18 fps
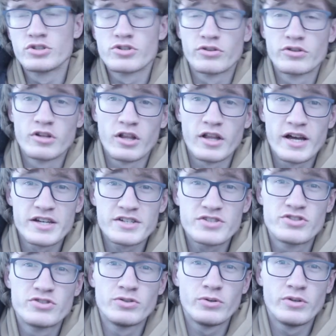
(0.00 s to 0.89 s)
So the
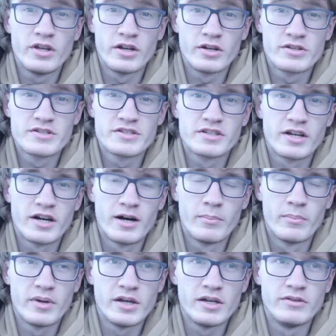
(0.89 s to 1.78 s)
last 2 years
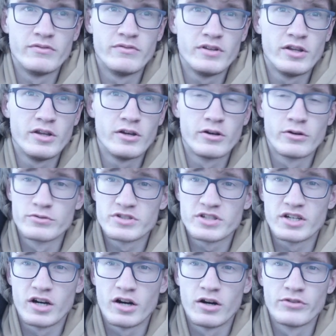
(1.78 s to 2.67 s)
I made
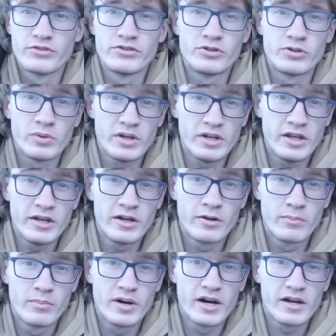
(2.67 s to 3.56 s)
videos called
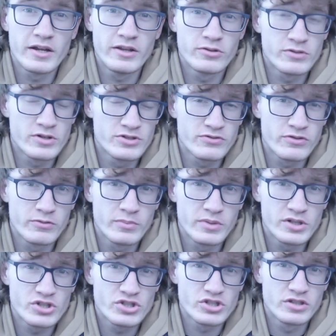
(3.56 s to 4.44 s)
3-year body
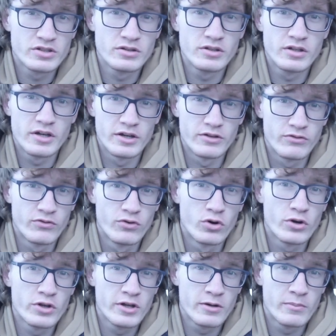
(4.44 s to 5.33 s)
transformation and
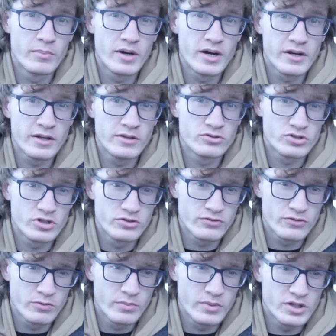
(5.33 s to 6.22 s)
4-year body
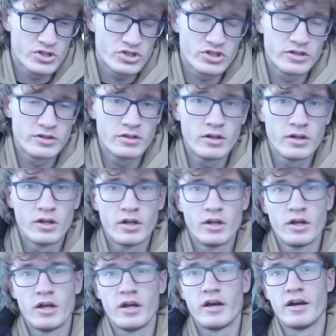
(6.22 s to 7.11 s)
transformation,
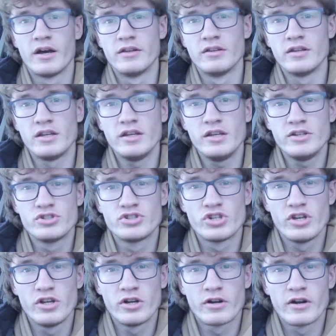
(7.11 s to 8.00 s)
and
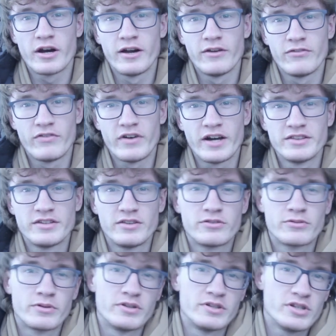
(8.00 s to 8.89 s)
each year I find a
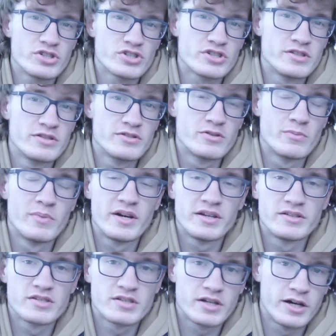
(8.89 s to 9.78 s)
tradition to
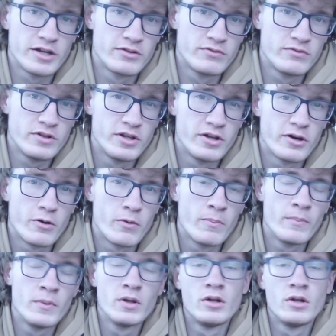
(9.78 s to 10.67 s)
make this kind of video.
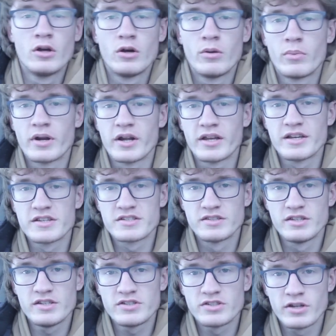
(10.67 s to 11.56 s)
But I
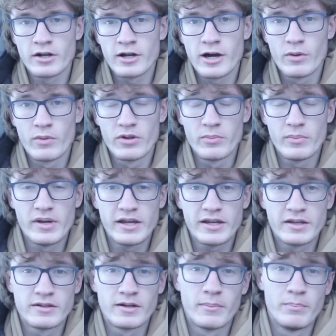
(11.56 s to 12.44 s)
guess this year I want to
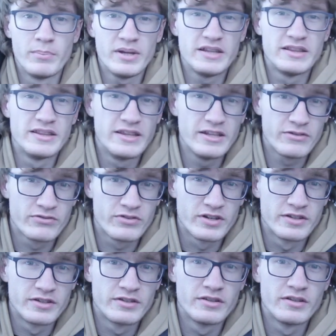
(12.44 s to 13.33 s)
make it a bit
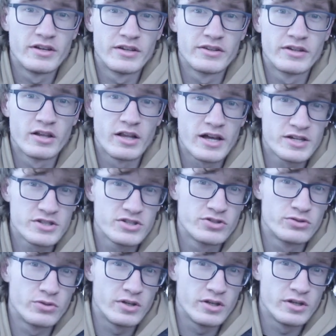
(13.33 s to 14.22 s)
different than the
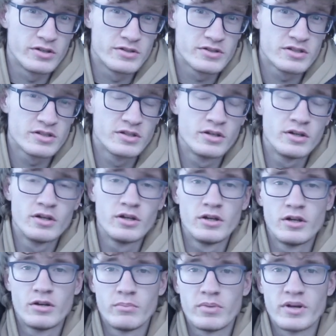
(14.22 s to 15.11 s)
last 2 years,
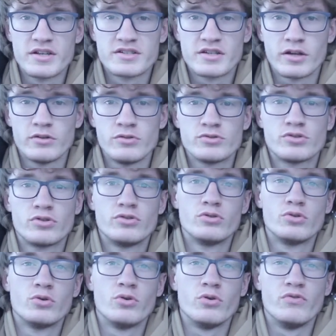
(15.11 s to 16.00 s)
because I used to
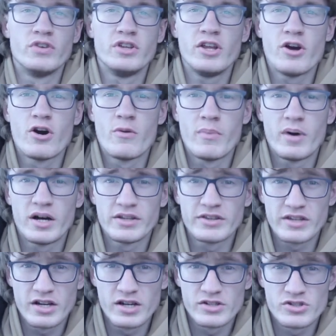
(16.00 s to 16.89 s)
do video
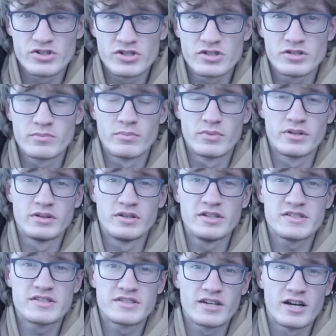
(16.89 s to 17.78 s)
montages, but
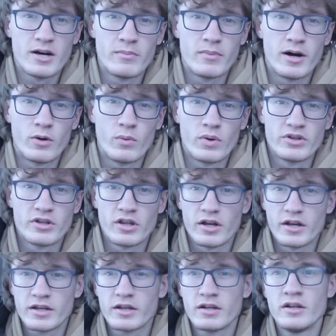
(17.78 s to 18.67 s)
this time I want to
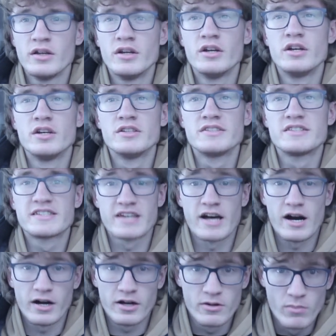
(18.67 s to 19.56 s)
like
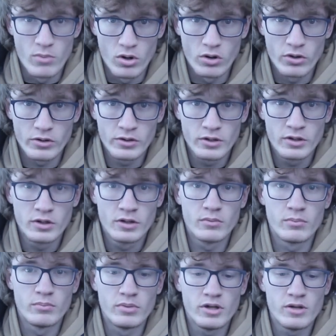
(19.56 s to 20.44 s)
talk more,
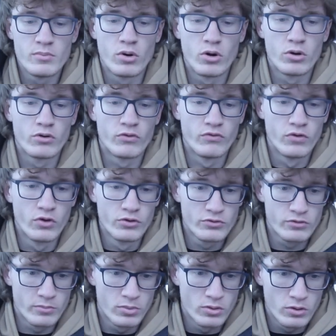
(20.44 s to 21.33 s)
be more
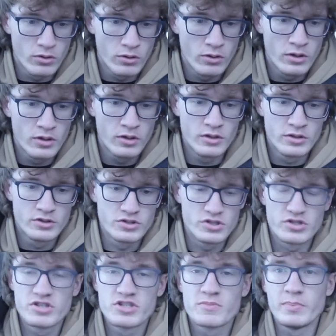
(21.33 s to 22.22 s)
vulnerable,
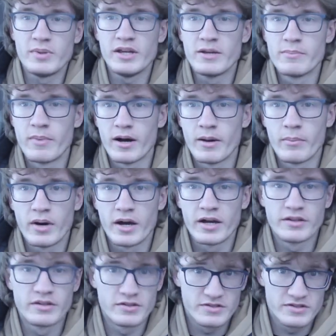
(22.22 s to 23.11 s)
just speak my
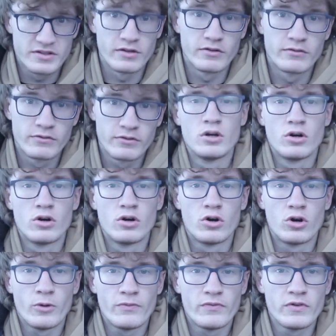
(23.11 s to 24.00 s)
mind and stuff.
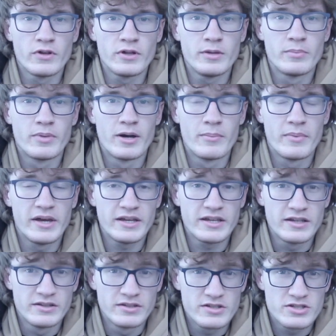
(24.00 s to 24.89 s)
Hopefully by
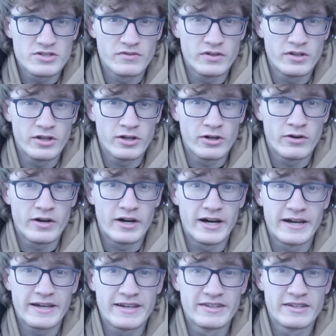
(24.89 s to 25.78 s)
making this video
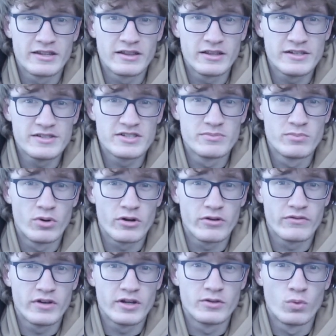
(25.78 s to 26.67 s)
I can at least
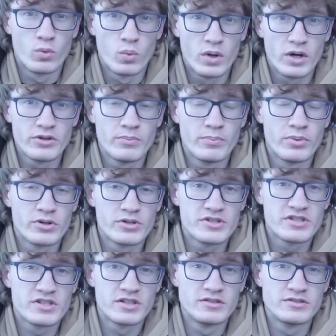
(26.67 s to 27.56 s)
motivate one
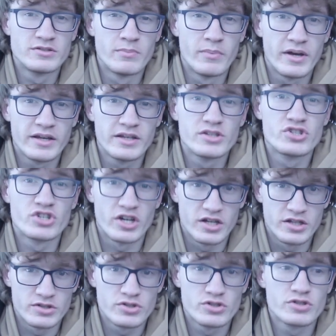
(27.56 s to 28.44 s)
person to make a
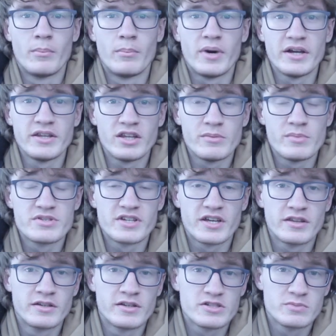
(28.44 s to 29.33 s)
change. My name is
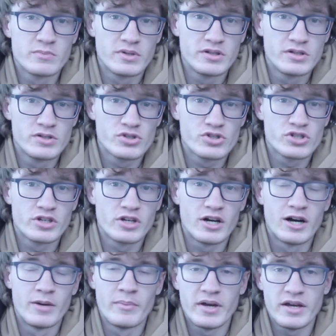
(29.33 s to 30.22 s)
Edgar Smedinj,
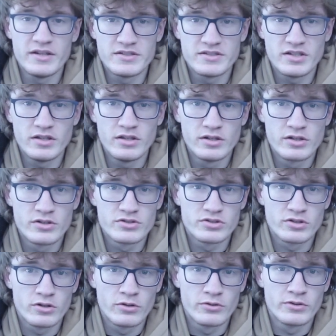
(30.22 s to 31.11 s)
I'm 18
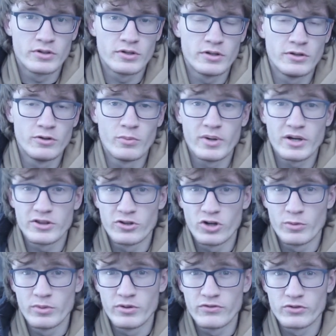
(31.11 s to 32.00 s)
years old. You might
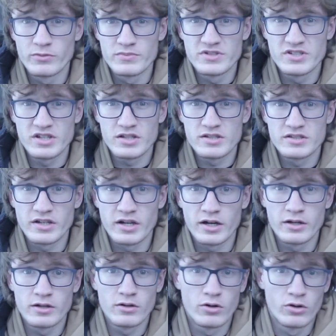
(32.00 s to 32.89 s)
know me from
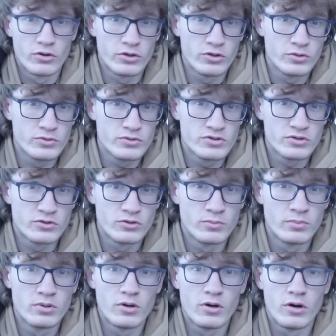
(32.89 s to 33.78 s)
TikTok or
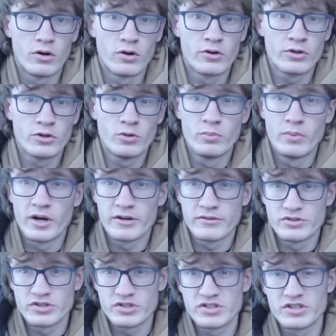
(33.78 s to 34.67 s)
YouTube, or you might
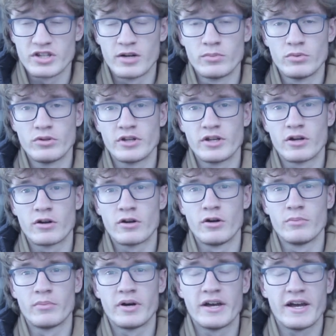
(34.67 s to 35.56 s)
have just stumbled here
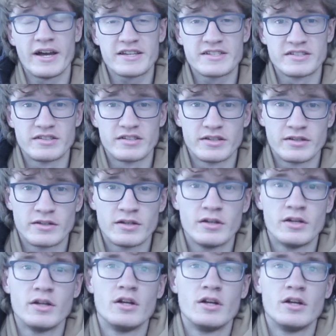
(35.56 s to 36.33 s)
on by accident.